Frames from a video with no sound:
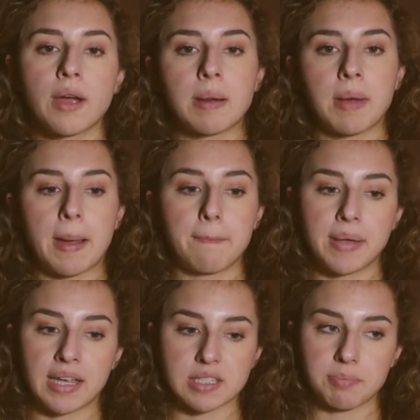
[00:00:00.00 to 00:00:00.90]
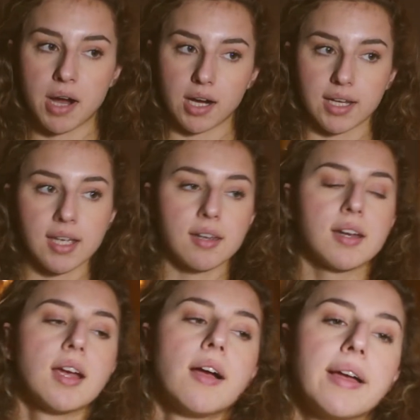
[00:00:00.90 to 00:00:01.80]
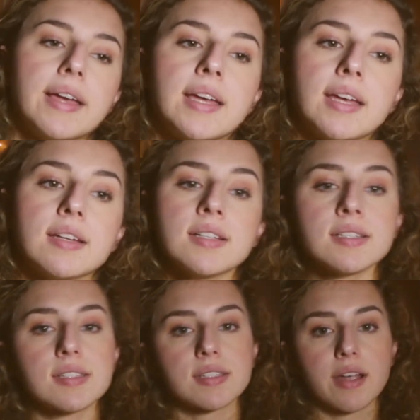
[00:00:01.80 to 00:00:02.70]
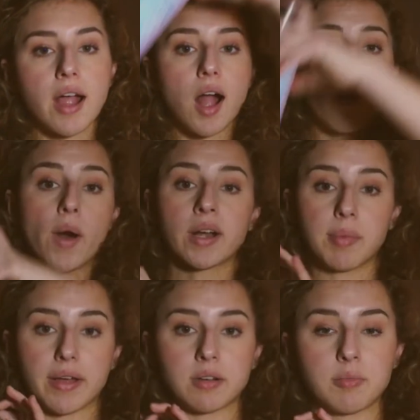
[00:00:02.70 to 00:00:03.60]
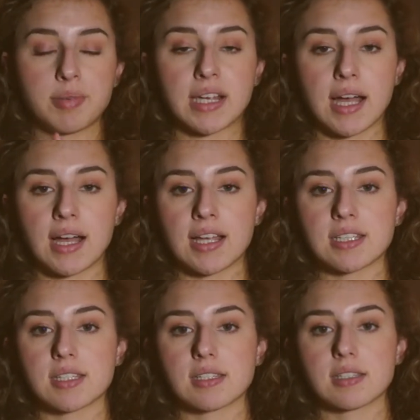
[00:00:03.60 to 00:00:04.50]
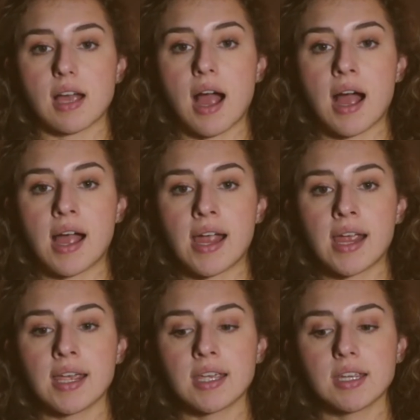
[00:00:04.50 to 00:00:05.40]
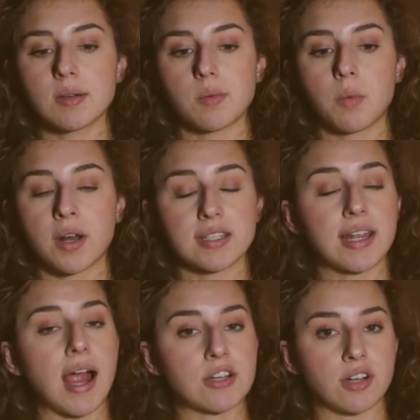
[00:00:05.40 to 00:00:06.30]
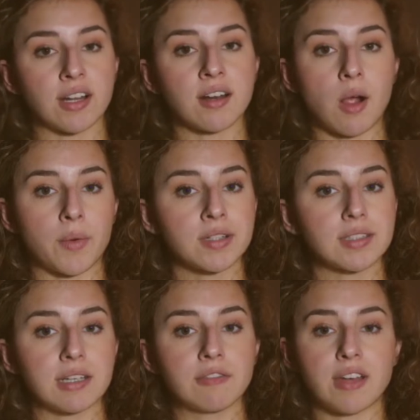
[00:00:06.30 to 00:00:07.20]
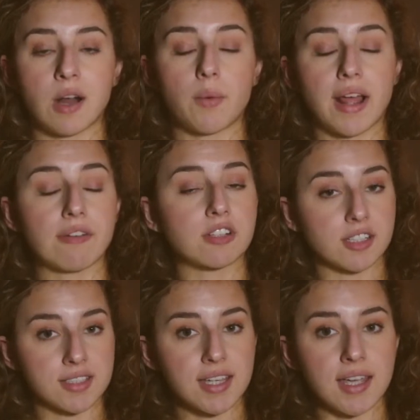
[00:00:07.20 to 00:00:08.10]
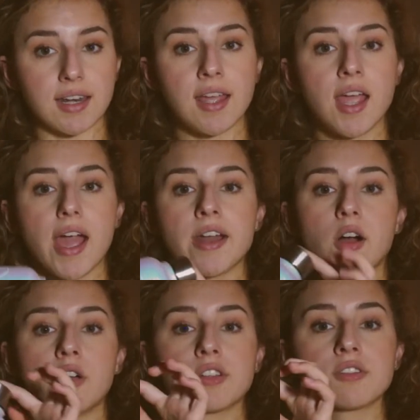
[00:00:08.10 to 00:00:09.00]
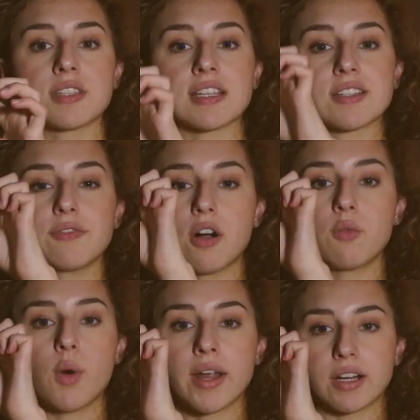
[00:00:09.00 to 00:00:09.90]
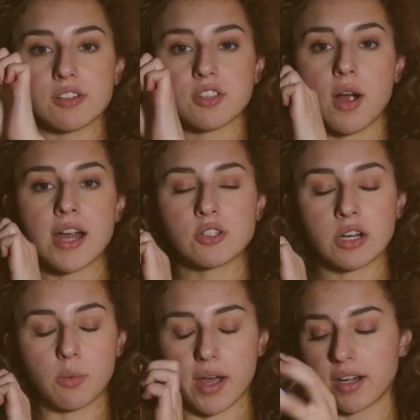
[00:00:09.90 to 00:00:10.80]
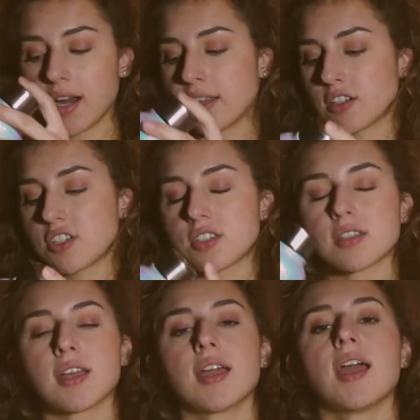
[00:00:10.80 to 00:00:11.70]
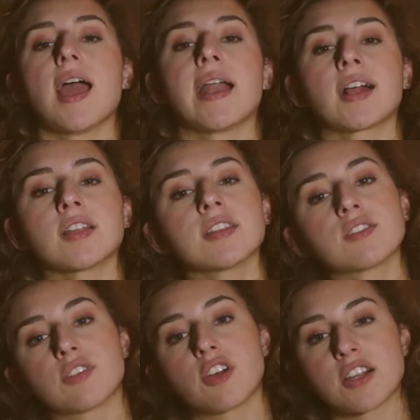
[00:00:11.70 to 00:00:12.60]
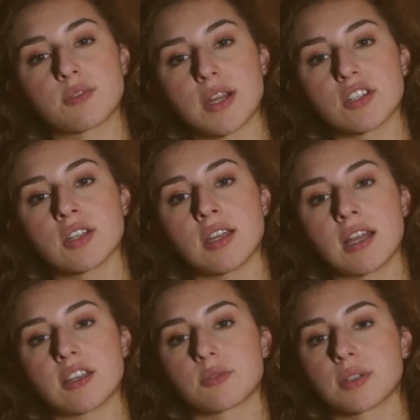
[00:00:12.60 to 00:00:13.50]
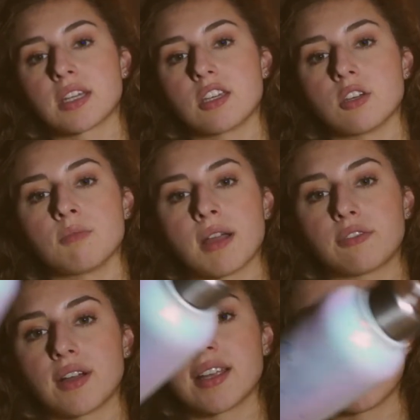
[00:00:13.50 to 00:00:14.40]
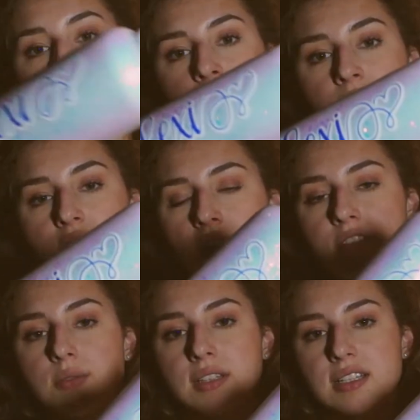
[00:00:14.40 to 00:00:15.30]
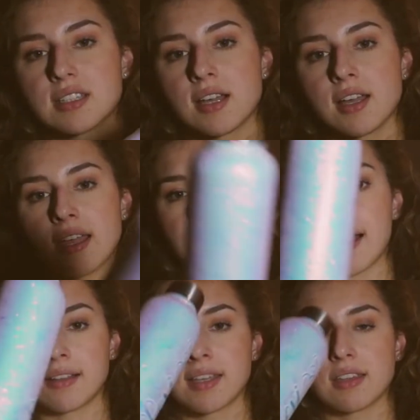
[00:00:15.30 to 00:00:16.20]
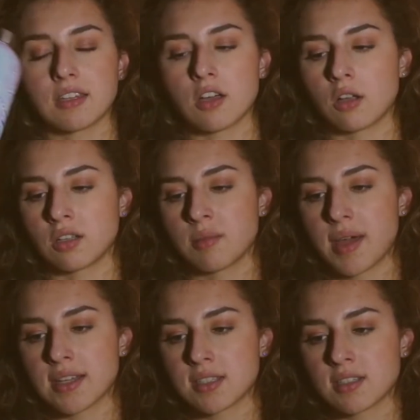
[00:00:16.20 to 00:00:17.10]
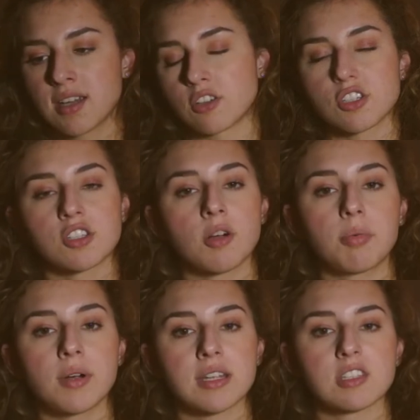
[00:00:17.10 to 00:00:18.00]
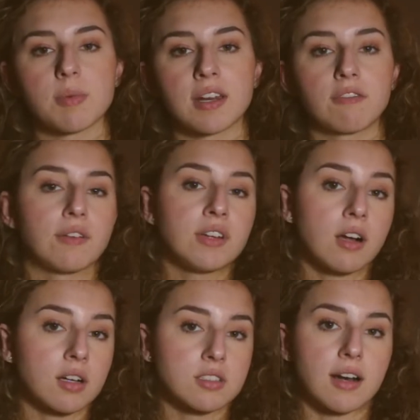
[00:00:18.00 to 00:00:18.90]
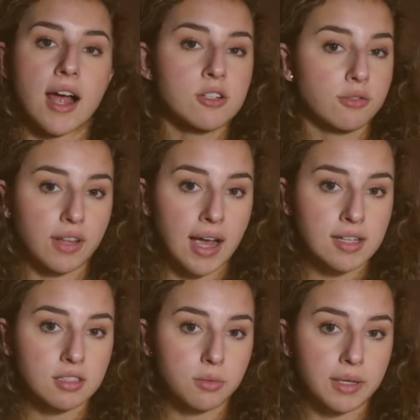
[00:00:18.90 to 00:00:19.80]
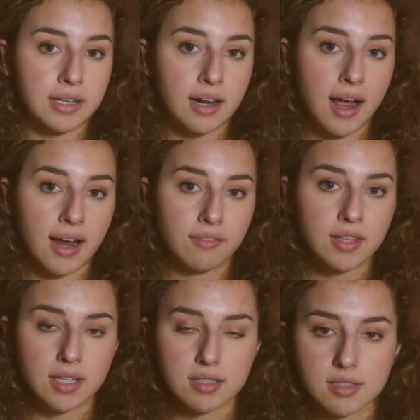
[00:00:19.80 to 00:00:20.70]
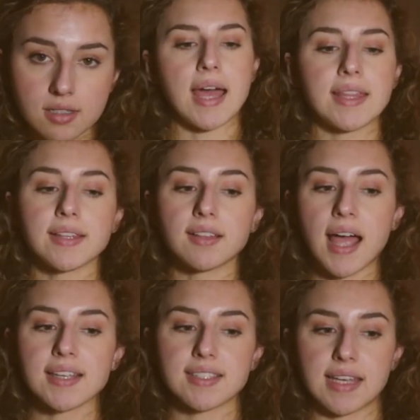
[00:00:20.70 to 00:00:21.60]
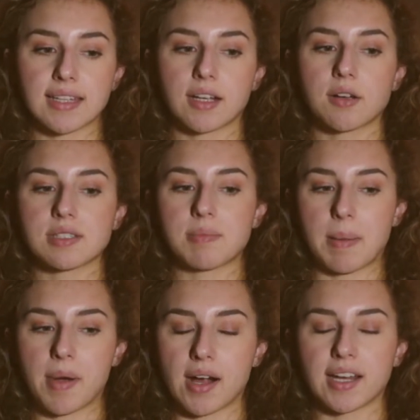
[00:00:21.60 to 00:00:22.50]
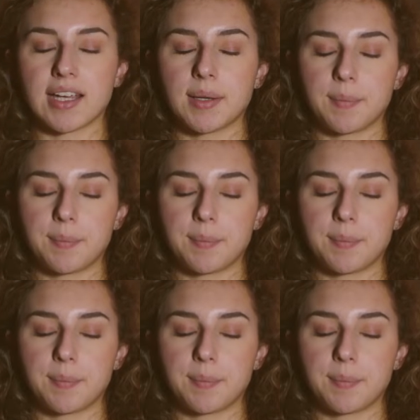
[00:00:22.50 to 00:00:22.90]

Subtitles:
in my biggest pocket is a water bottle, because I want to stay hydrated, I want to live, and I want to have clear skin. And all those things involve water. So I drink water. And I got this for graduation, and it's really cute. My friend gave it to me. Shout out to Alyssa and Ali. Y'all are the best. There's just no point in spending $50 on a hydro flask when I have this. And then the last thing that goes in my pocket,